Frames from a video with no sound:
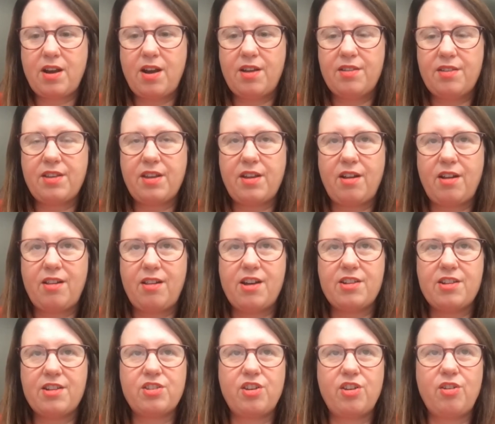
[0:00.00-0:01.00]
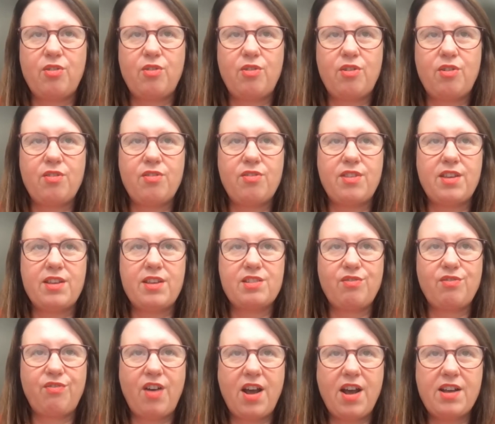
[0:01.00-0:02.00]
I think I'll ask you this
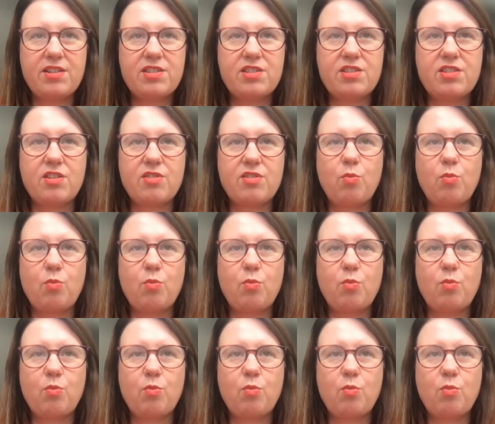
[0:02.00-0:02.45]
first.